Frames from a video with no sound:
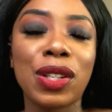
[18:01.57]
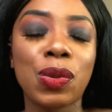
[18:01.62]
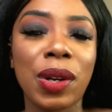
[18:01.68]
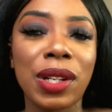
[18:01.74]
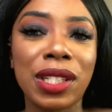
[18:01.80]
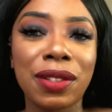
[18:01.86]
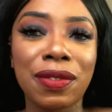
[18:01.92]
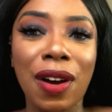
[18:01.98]

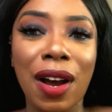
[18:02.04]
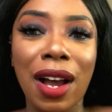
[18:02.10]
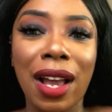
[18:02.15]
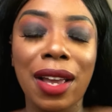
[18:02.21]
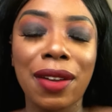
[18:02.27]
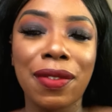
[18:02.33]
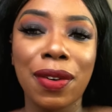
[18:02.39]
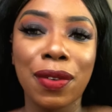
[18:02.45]

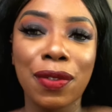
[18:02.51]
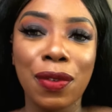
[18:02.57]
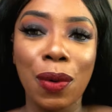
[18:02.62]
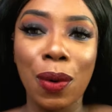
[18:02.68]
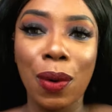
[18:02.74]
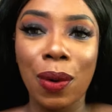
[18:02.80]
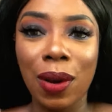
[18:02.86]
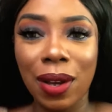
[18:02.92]
25
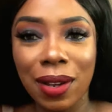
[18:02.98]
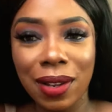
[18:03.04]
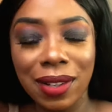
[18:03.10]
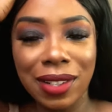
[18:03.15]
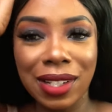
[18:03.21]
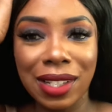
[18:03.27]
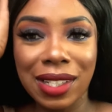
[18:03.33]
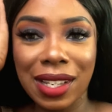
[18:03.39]
for
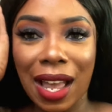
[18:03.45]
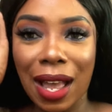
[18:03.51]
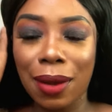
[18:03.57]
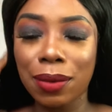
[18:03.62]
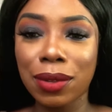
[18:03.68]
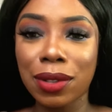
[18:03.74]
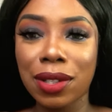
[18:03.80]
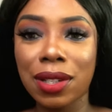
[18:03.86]

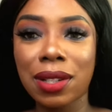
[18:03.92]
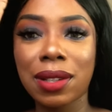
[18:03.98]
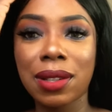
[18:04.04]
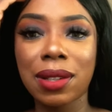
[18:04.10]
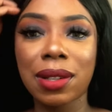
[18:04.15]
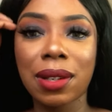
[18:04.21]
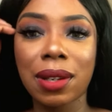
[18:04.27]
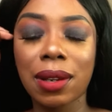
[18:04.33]
discount
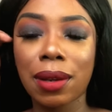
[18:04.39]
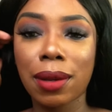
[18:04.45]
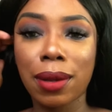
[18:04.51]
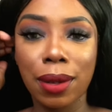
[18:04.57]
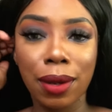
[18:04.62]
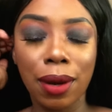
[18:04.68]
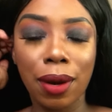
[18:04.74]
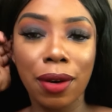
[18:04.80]

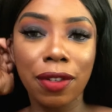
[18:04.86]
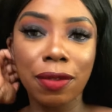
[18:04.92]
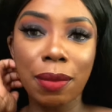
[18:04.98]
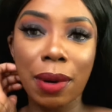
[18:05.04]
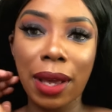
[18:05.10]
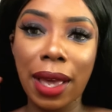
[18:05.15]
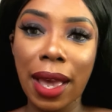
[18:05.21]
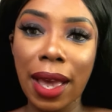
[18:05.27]
off
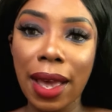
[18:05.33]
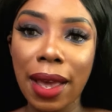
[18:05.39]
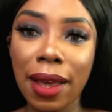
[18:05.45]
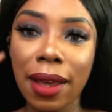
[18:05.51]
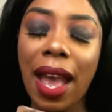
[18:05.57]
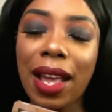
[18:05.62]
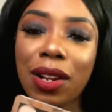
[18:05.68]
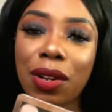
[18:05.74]
my
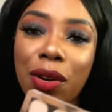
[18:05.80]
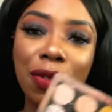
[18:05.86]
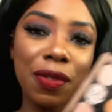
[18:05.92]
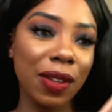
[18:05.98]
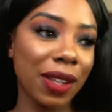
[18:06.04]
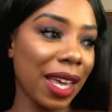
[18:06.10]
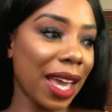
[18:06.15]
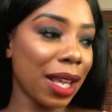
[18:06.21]
hair. And not
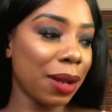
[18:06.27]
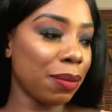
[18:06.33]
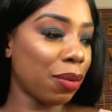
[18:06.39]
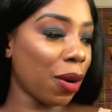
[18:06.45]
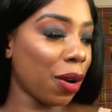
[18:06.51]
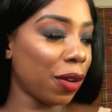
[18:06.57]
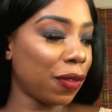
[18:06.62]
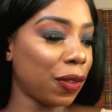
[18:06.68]
forgetting
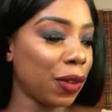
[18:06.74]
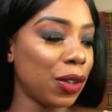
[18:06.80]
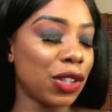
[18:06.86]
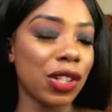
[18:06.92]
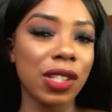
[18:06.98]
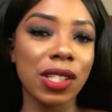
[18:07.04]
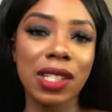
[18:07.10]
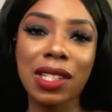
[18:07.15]

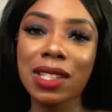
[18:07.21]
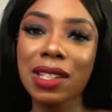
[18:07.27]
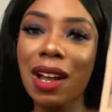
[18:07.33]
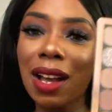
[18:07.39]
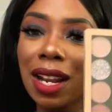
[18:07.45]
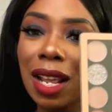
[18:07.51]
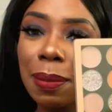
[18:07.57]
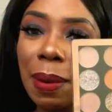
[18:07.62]
Profusion's
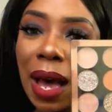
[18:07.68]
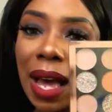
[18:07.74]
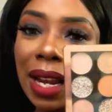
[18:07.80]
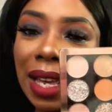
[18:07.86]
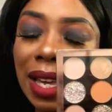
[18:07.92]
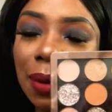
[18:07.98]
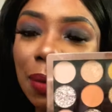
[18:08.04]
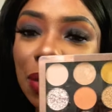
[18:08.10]
Starlet
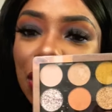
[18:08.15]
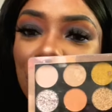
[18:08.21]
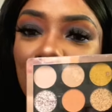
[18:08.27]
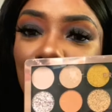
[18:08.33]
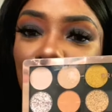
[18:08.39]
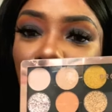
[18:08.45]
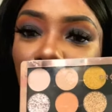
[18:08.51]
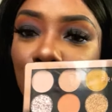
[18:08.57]
palette, which is
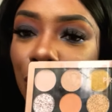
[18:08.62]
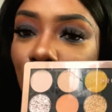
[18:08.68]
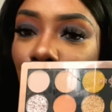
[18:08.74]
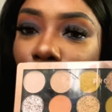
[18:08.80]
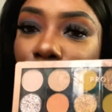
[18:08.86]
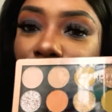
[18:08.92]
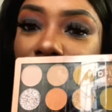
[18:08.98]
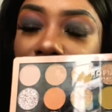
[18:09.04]
so
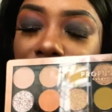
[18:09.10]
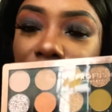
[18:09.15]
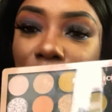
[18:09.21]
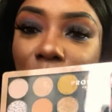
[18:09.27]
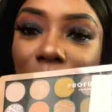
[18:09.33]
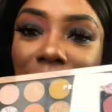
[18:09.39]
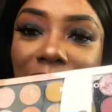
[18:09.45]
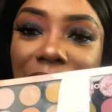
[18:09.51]
gorgeous. It's
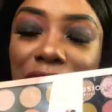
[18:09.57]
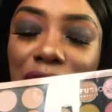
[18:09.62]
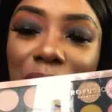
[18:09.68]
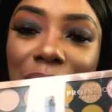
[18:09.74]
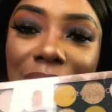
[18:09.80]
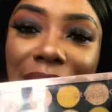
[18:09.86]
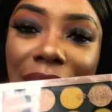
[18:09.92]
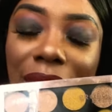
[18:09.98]
got glitter
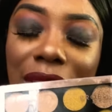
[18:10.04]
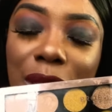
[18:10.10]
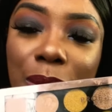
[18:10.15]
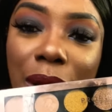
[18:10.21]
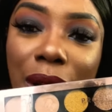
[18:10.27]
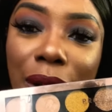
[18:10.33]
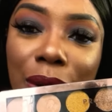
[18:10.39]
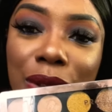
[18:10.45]
in there as
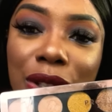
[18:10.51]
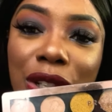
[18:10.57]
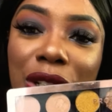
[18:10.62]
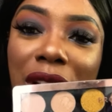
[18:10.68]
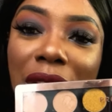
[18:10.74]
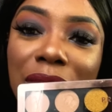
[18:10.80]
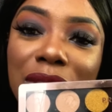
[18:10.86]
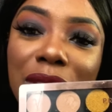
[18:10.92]
well, so you'd
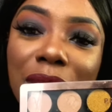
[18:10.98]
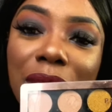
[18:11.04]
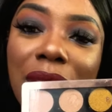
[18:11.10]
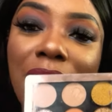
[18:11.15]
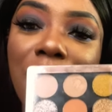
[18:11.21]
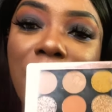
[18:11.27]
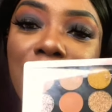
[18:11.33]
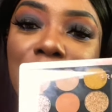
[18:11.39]
have to
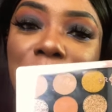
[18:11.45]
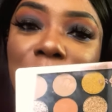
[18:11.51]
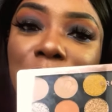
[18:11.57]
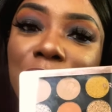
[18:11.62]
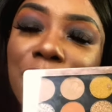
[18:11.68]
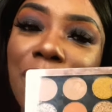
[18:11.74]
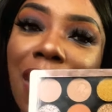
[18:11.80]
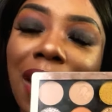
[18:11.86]

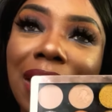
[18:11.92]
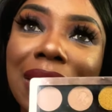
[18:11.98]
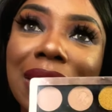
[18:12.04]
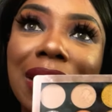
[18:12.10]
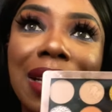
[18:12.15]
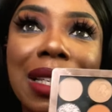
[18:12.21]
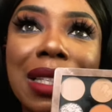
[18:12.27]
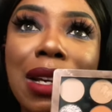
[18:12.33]

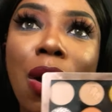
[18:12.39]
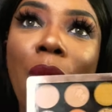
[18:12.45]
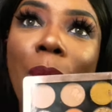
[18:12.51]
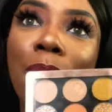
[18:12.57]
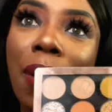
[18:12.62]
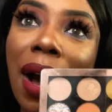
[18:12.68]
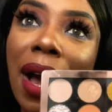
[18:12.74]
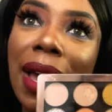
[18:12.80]
find glitter
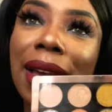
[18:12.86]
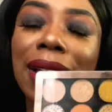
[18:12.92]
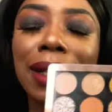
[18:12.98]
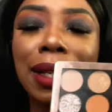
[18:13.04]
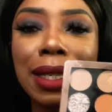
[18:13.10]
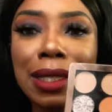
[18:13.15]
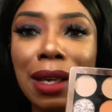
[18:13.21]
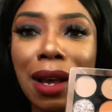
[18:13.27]
or buy
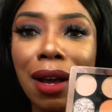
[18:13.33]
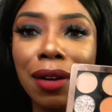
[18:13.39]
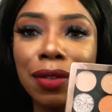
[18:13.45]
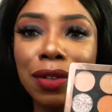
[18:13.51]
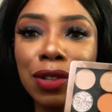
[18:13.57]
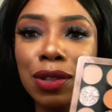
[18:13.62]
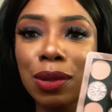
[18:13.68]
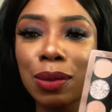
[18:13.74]
glitter
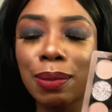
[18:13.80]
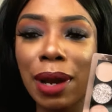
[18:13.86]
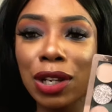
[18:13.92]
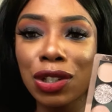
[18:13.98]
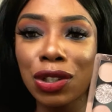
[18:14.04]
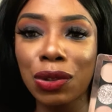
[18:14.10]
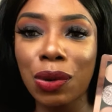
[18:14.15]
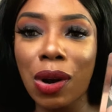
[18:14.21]
to
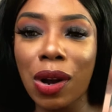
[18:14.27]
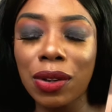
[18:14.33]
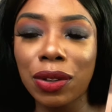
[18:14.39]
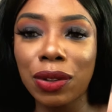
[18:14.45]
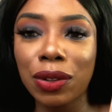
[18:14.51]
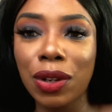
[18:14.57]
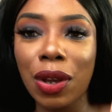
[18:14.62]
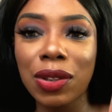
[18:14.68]
match your,
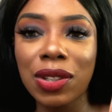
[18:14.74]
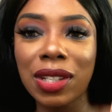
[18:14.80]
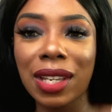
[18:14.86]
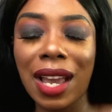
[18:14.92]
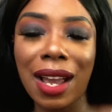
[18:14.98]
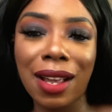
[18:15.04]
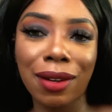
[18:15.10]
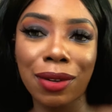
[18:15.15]
you know, to
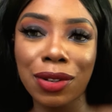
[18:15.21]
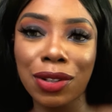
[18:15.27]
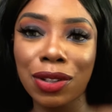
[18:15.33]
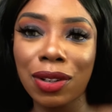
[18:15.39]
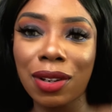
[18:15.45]
get a good